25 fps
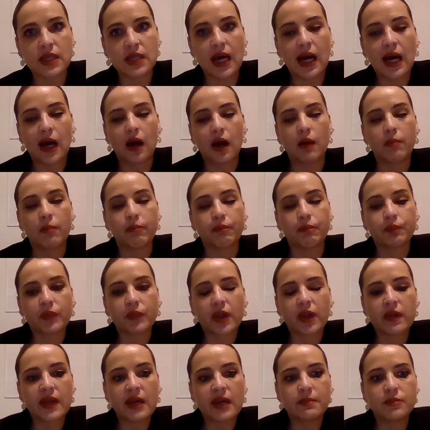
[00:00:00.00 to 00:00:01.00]
them
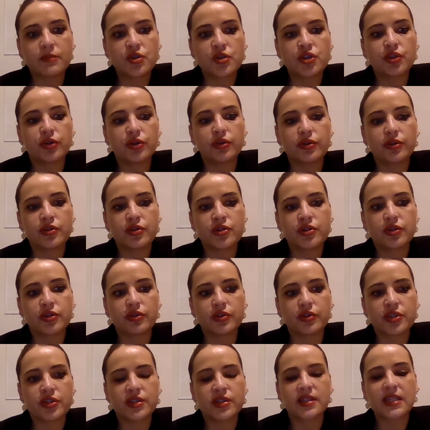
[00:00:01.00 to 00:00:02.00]

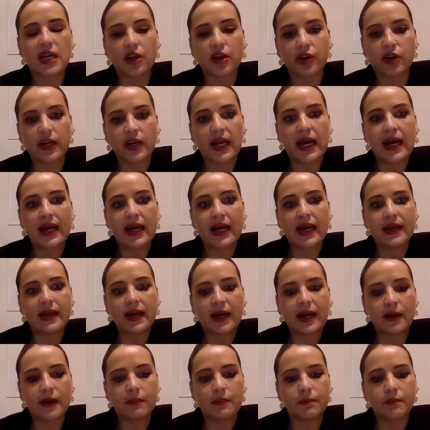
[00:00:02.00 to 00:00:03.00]
to sell online,
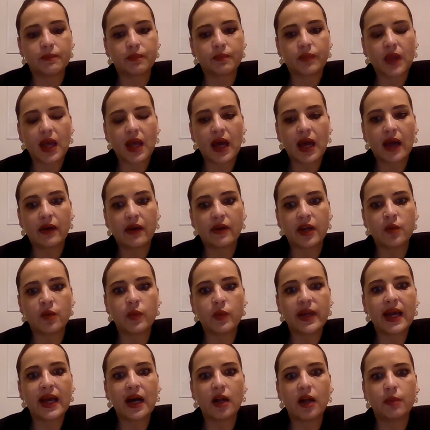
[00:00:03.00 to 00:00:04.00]
and we
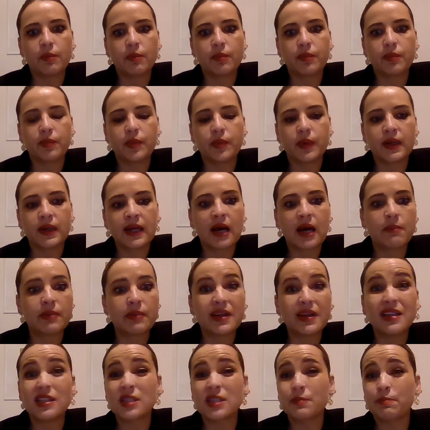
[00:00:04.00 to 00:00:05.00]
help
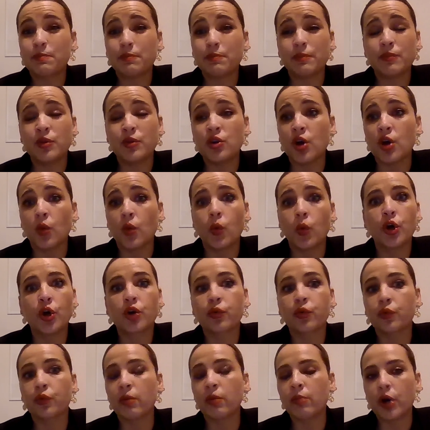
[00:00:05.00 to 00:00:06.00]
companies work
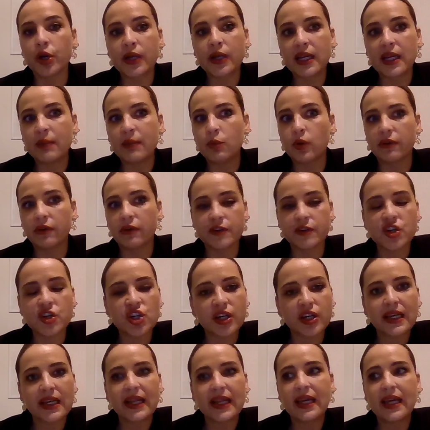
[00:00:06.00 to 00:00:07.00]
remotely more
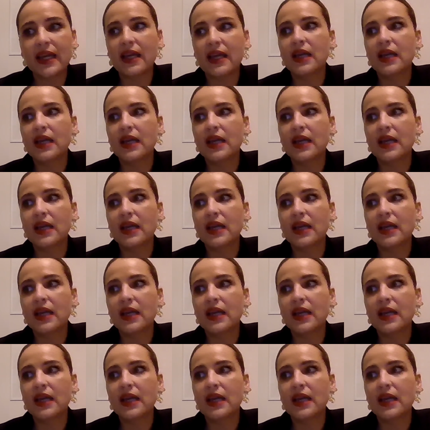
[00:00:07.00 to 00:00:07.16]
efficiently,